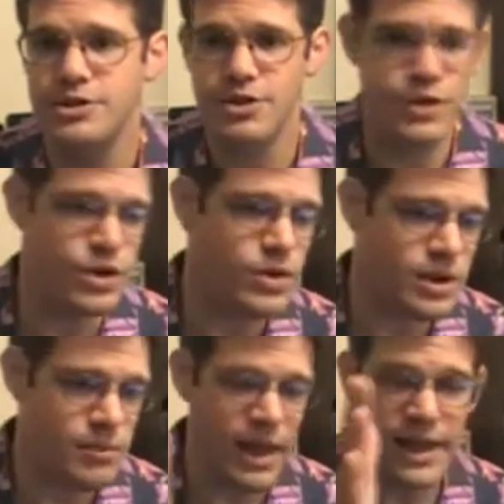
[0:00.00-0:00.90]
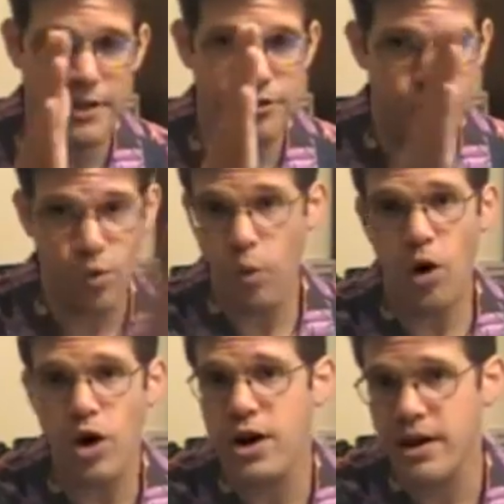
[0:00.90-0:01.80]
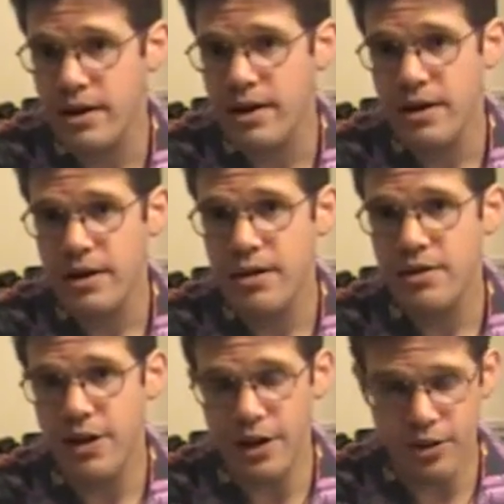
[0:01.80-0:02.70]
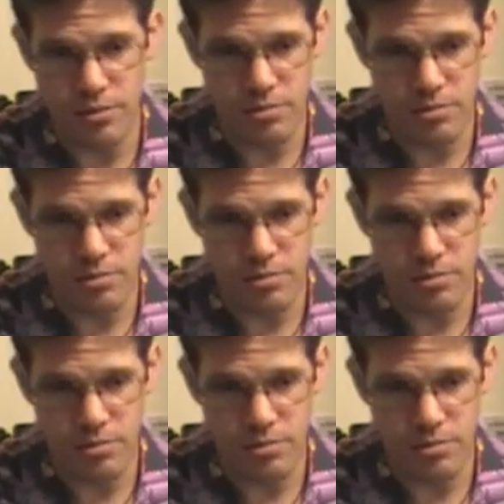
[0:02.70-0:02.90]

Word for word: so that you can make it to work that